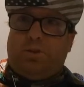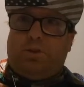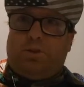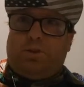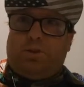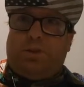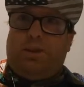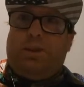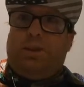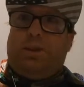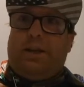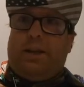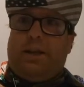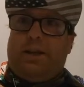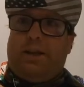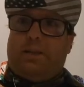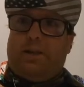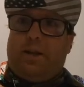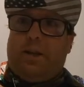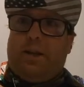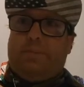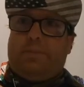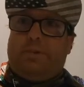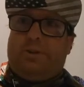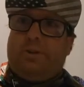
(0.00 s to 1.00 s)
will see that
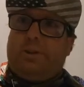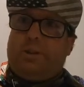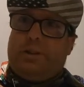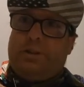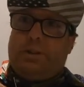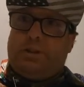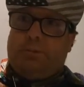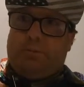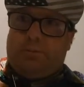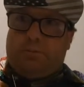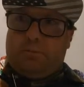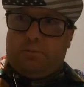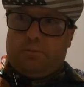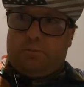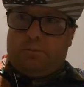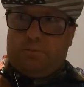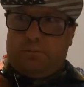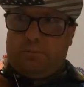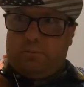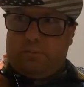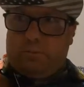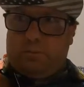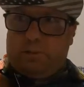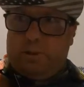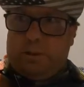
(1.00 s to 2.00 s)
type of shit and
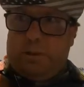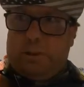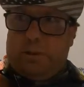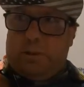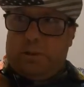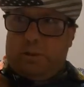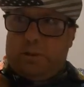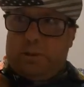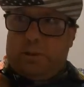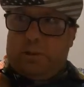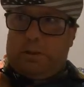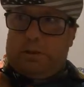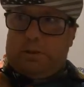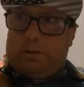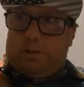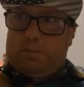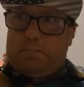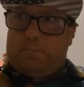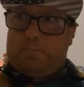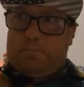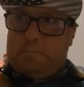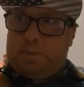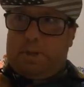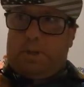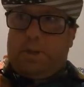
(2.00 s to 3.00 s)

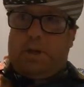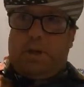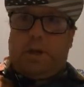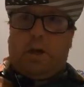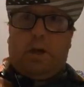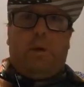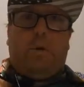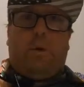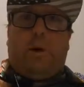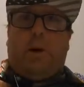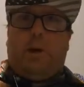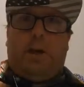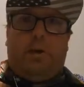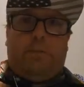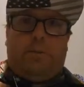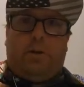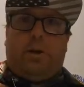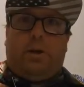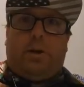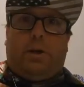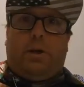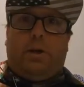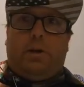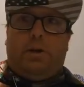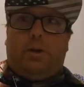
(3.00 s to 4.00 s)
be like, okay, I'm
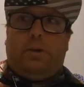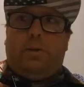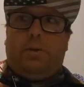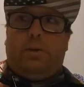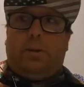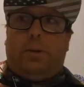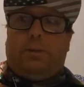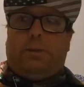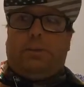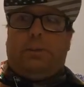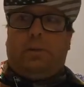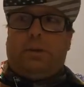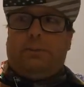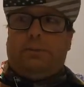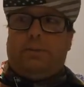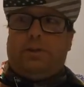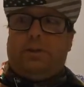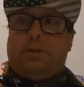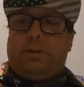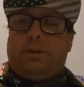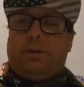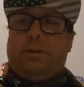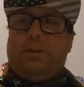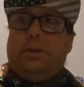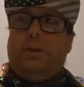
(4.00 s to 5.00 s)
not going to do that type of
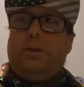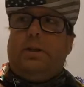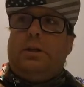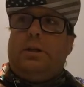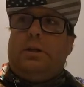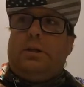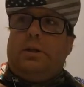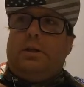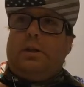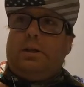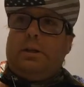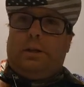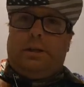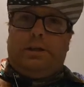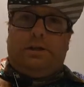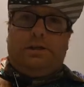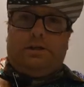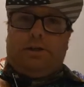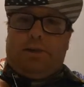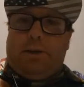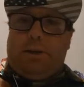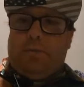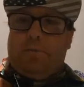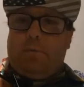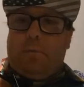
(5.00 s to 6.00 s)
shit. And then
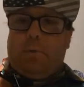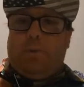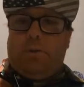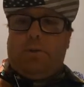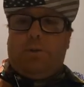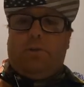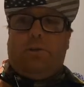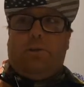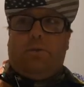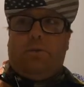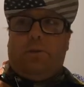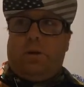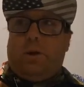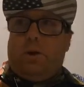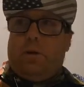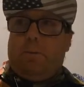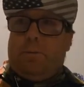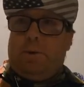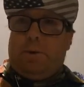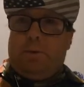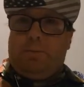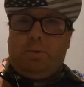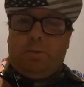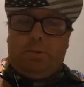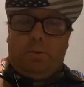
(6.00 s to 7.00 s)
same with, you know,
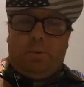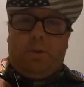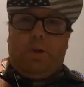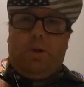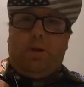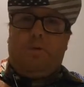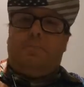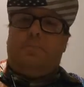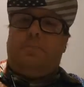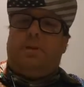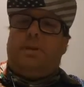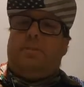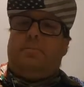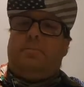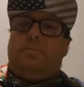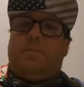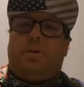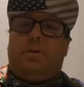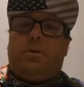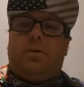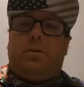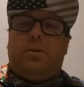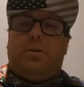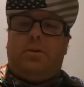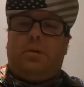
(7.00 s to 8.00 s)
people who commit
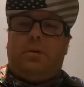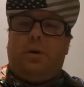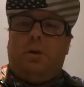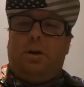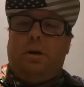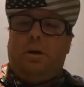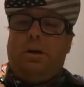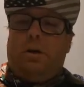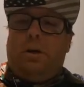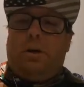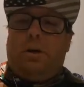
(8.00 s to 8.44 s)
murder,